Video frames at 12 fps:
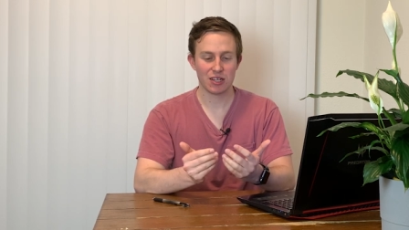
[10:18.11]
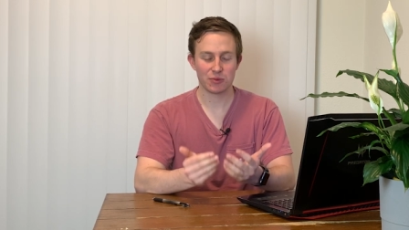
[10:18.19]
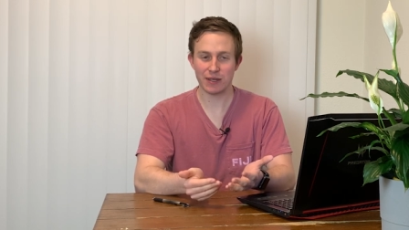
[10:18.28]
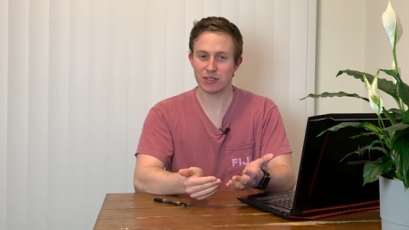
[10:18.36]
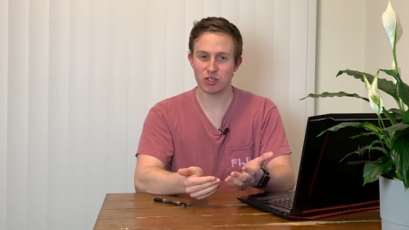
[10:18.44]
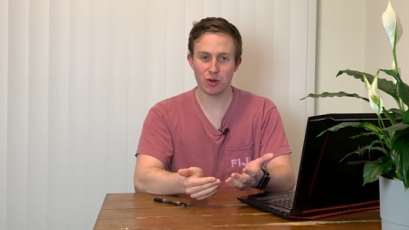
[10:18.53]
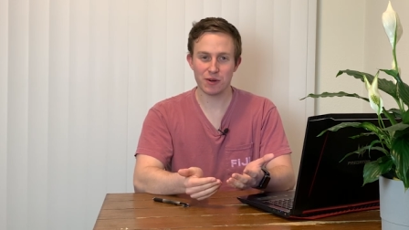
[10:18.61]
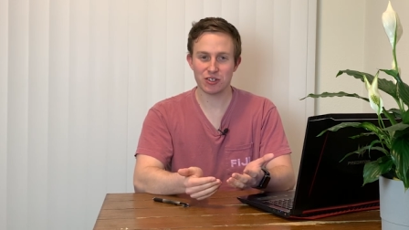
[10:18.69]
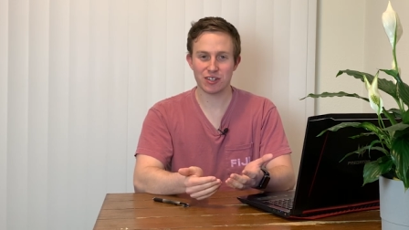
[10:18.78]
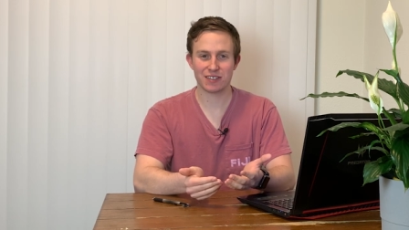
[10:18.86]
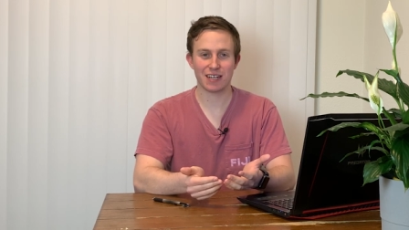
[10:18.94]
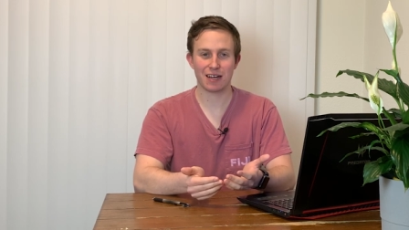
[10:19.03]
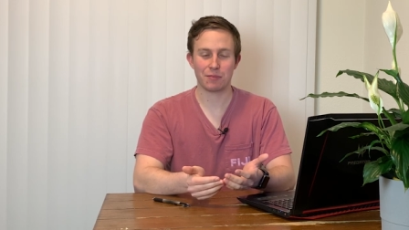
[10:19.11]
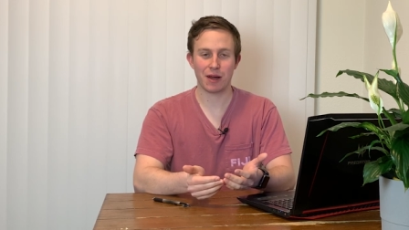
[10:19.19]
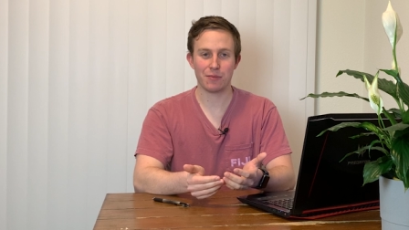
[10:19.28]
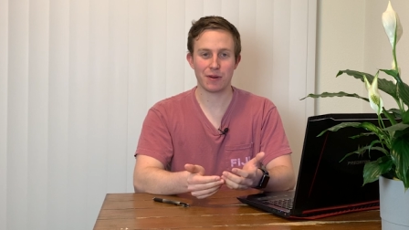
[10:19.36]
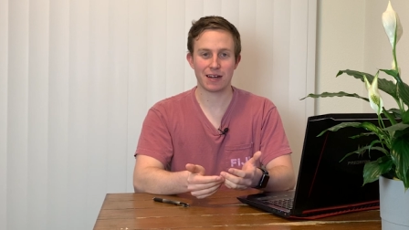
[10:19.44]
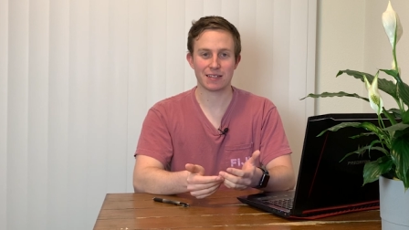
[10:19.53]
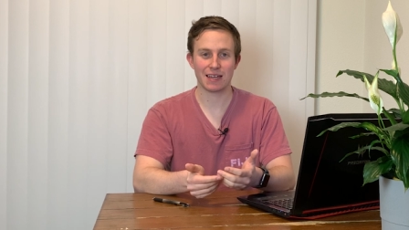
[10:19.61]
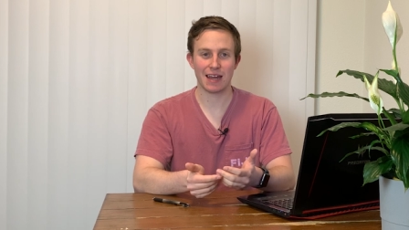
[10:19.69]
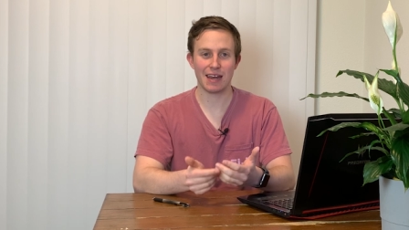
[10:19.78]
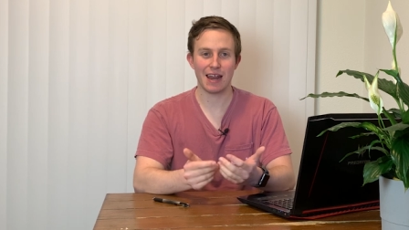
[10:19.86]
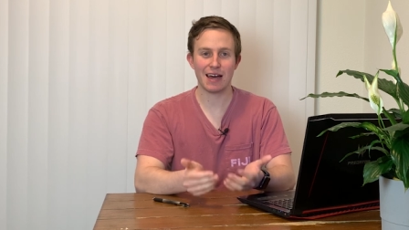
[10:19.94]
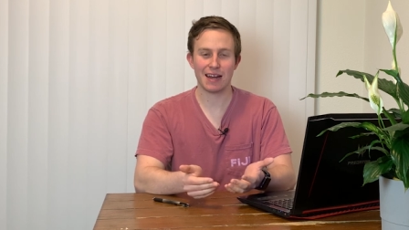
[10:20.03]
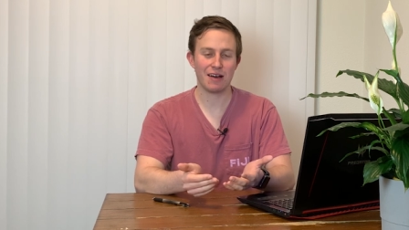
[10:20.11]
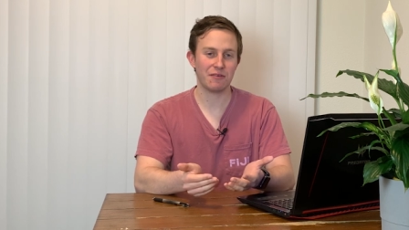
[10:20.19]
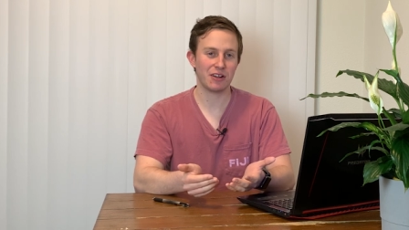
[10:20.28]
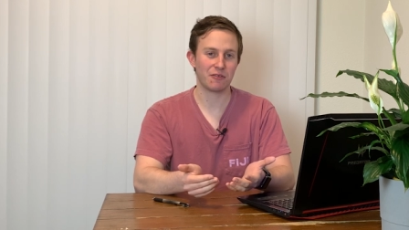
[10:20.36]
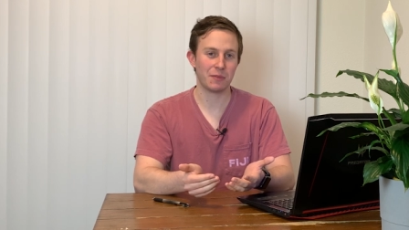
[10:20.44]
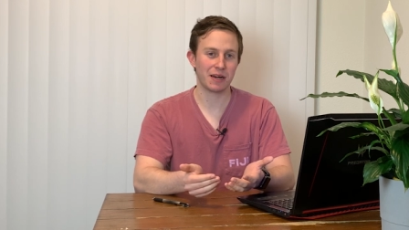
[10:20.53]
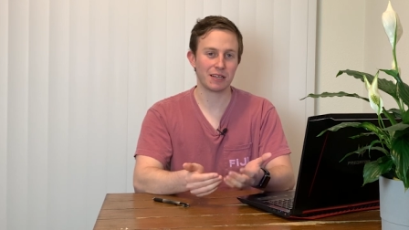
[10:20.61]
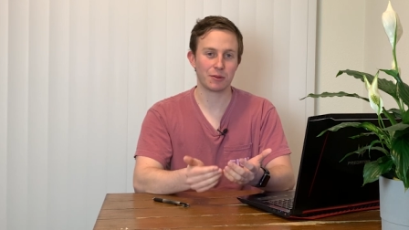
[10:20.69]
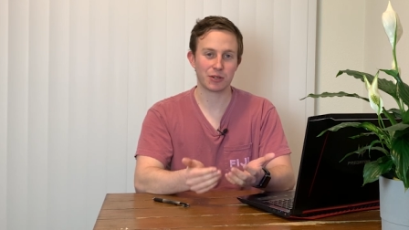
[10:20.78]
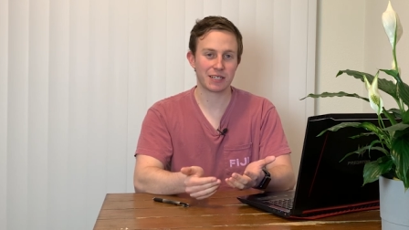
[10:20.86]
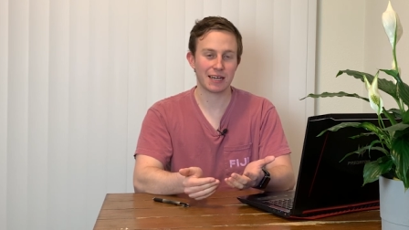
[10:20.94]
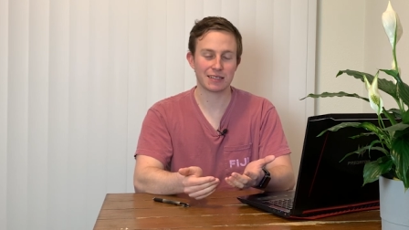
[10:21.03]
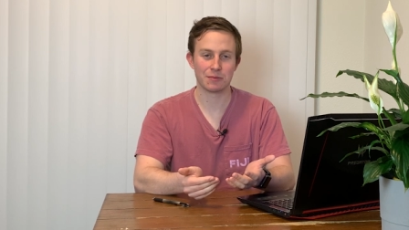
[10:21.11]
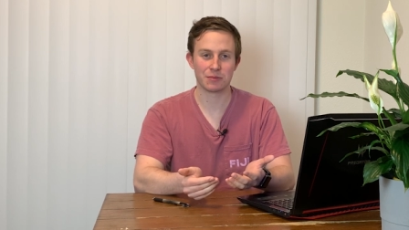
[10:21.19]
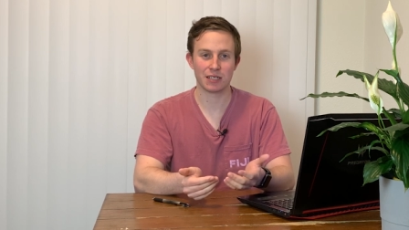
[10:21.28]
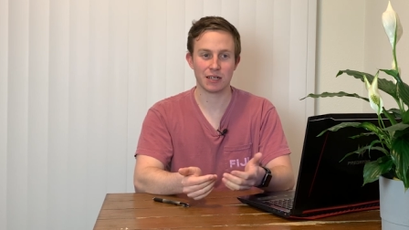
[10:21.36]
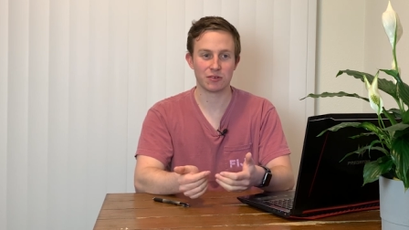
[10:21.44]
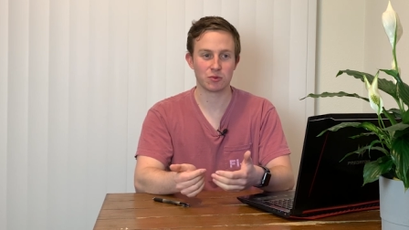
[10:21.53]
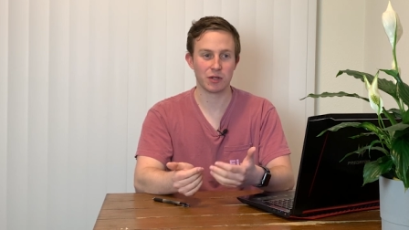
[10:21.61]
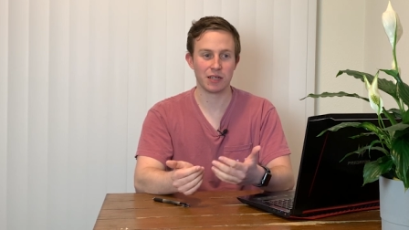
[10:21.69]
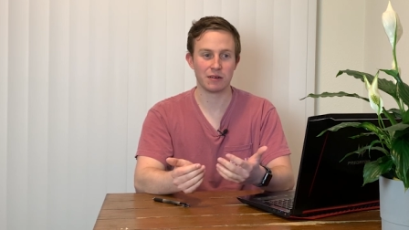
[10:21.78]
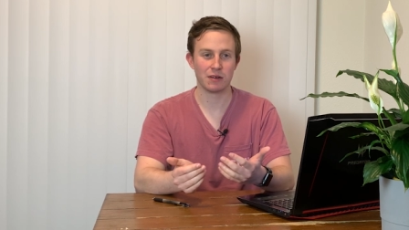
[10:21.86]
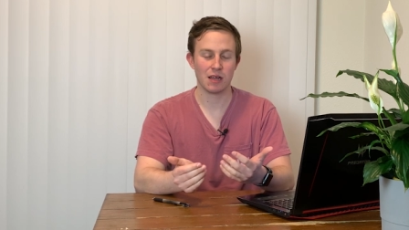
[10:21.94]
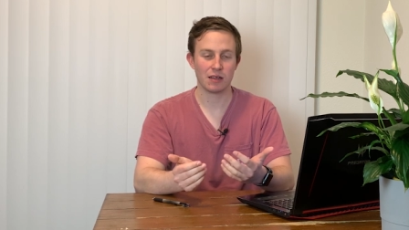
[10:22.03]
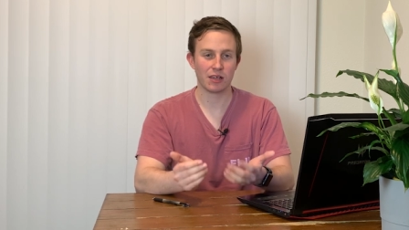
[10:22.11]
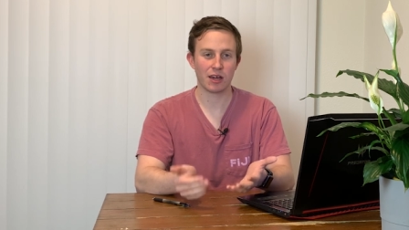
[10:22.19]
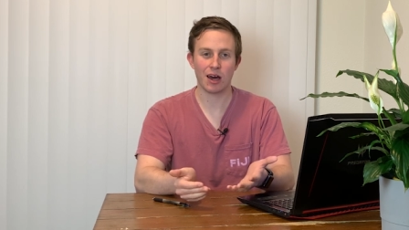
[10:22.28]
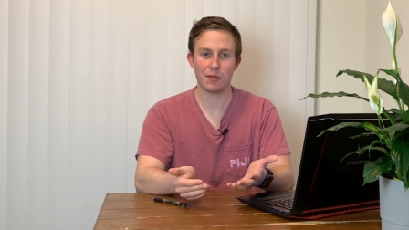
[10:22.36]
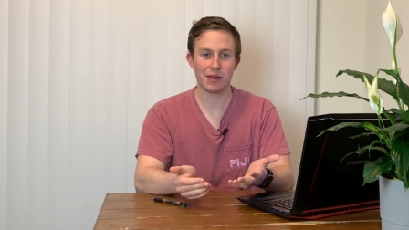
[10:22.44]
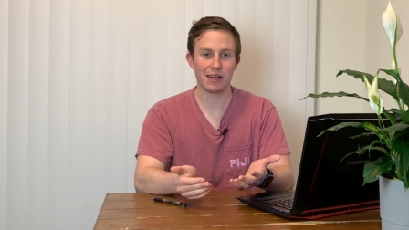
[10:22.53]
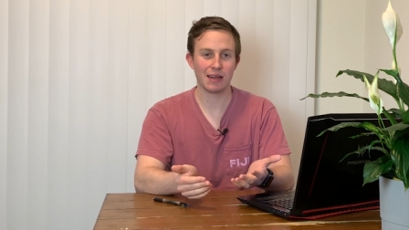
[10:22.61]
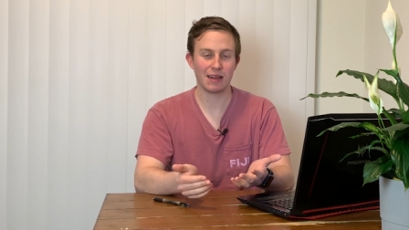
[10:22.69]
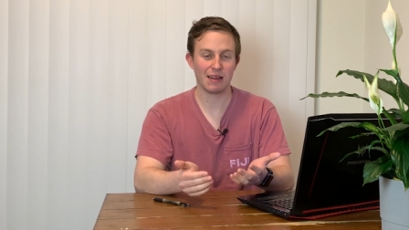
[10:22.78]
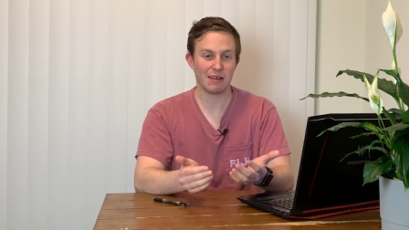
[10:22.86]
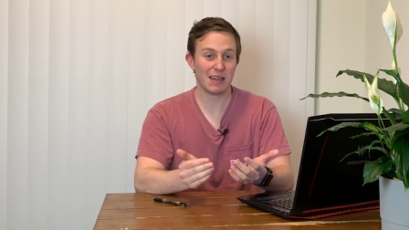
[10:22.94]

spend so much on stock buybacks and not have enough money to protect themselves when the economy